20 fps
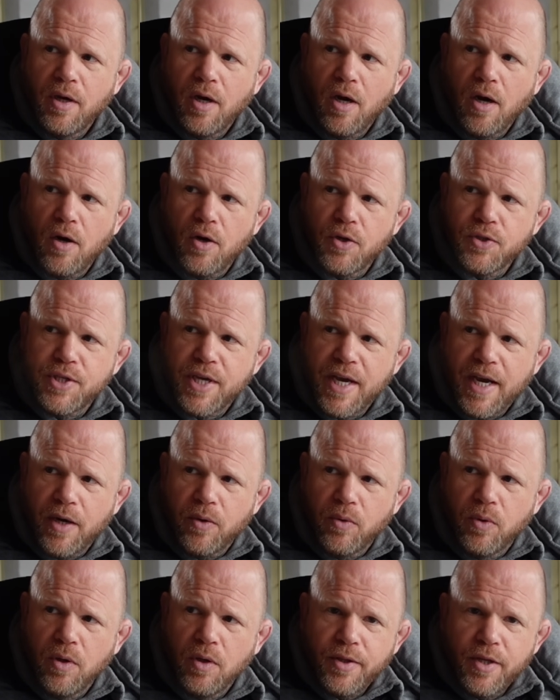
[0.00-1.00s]

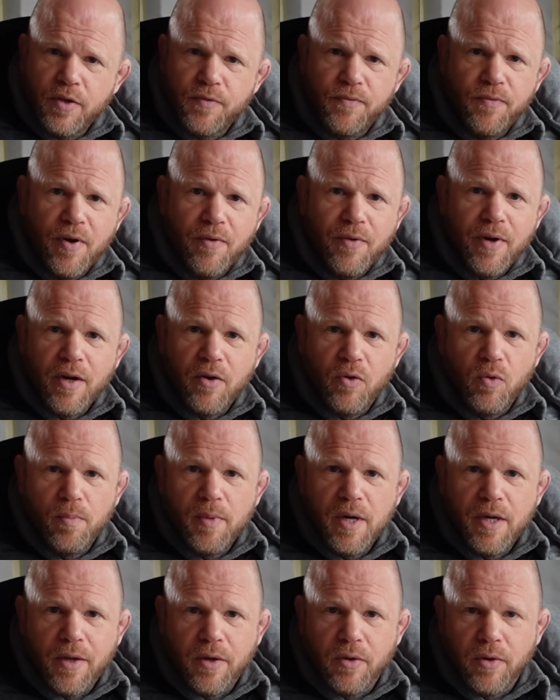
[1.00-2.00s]
hardtail, there's very little
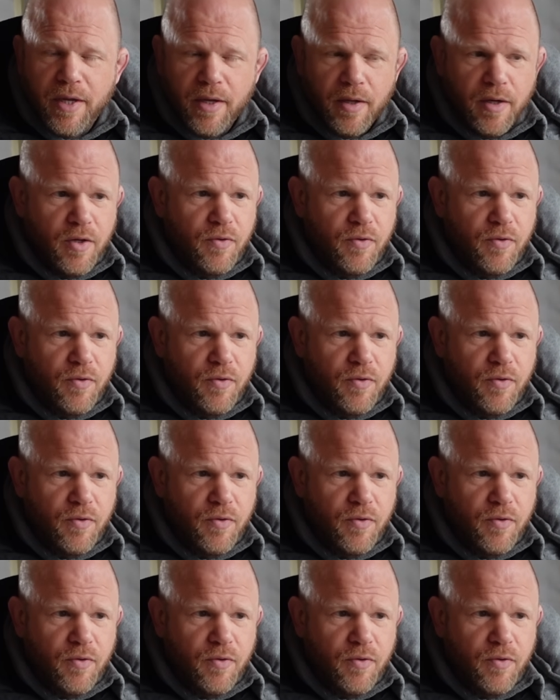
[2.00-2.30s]
money on it.